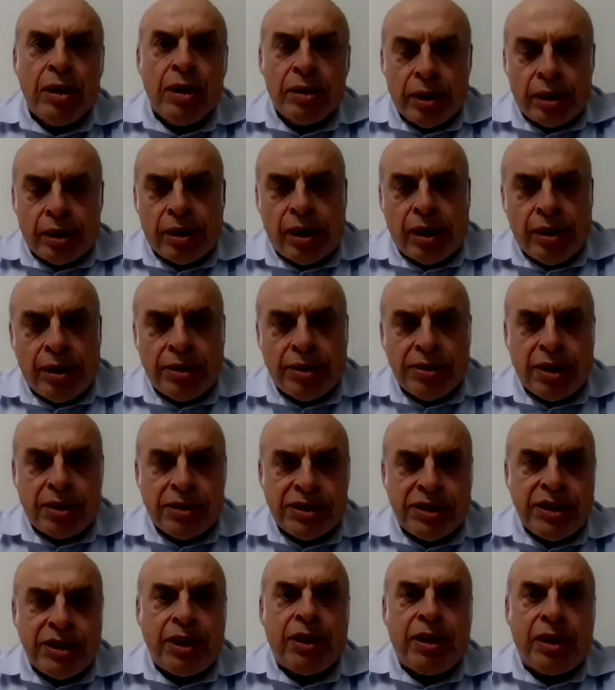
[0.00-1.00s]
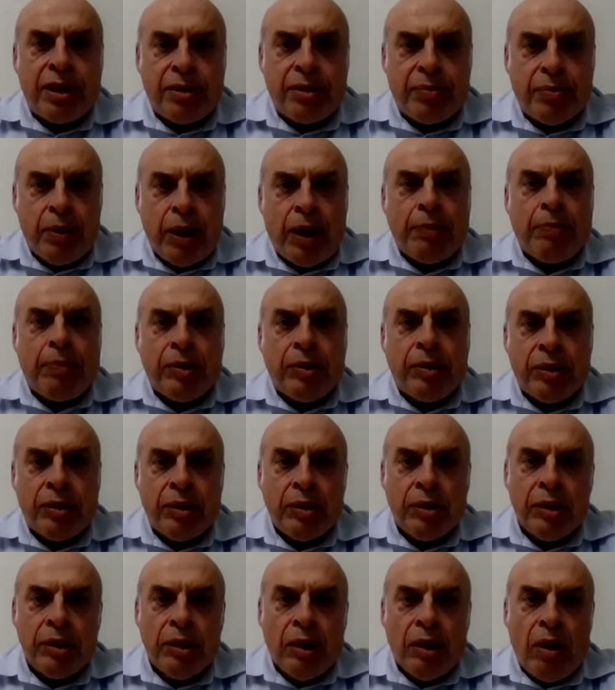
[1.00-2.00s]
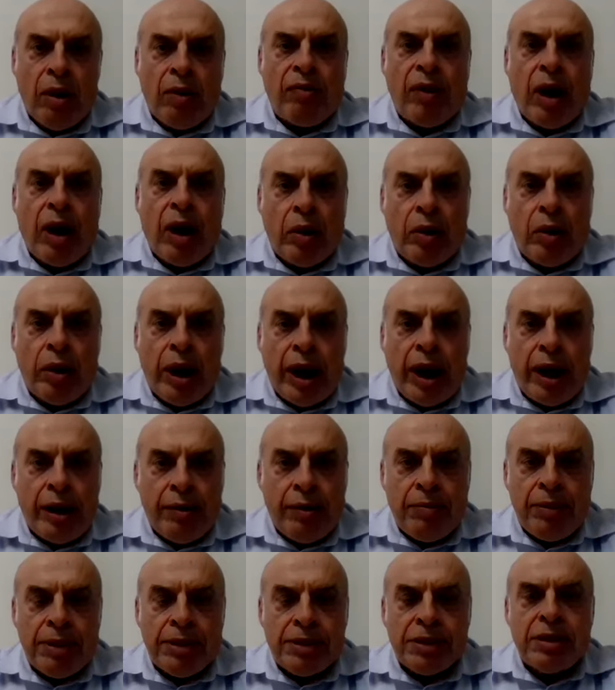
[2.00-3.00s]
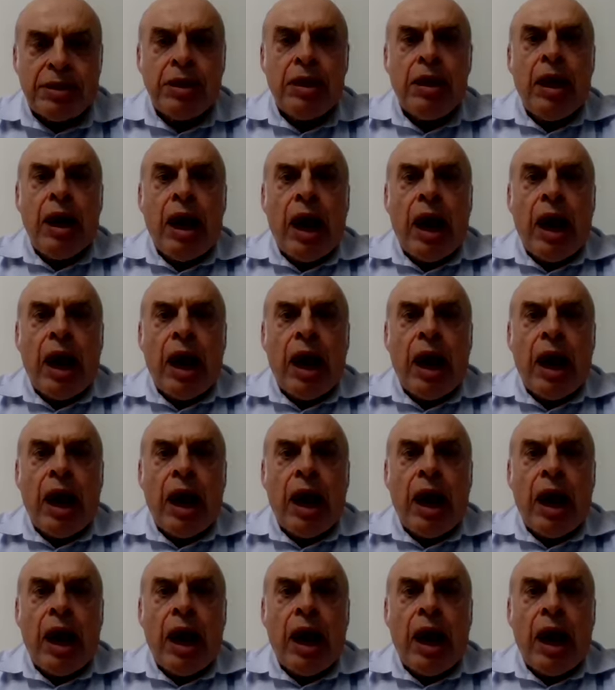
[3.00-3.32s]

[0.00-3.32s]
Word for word: that the secret weapon of our enemies